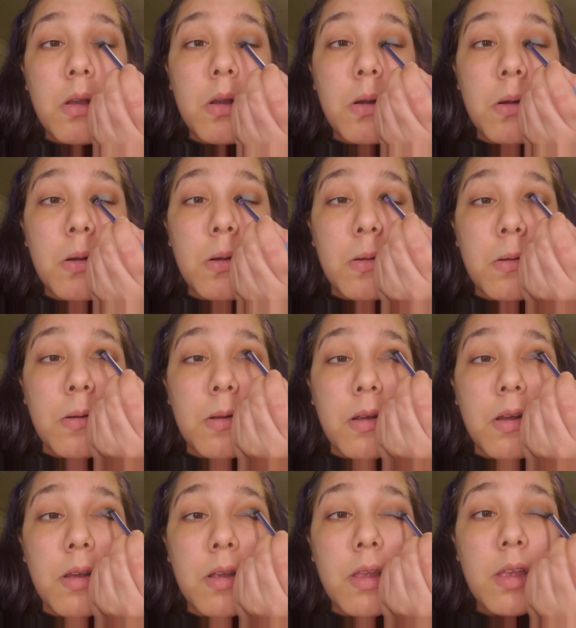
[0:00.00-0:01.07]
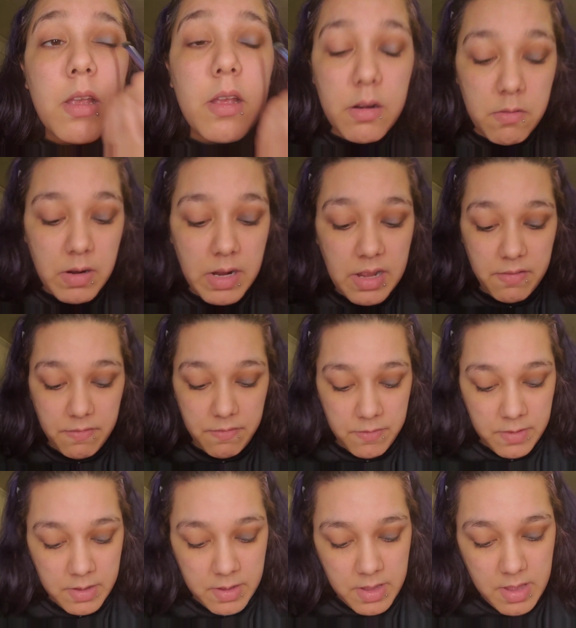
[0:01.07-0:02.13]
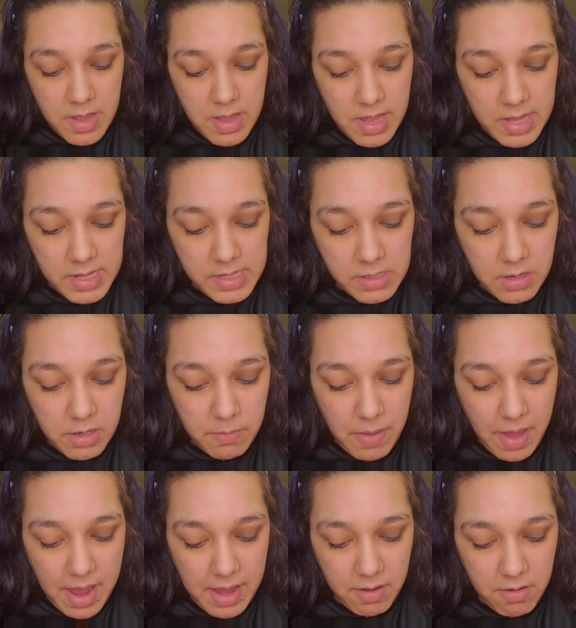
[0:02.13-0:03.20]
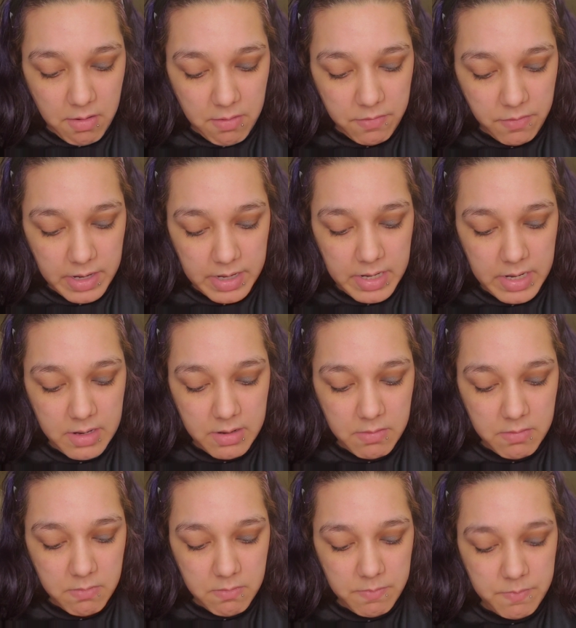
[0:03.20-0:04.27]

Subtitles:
Alright, I don't have as good a payoff right now.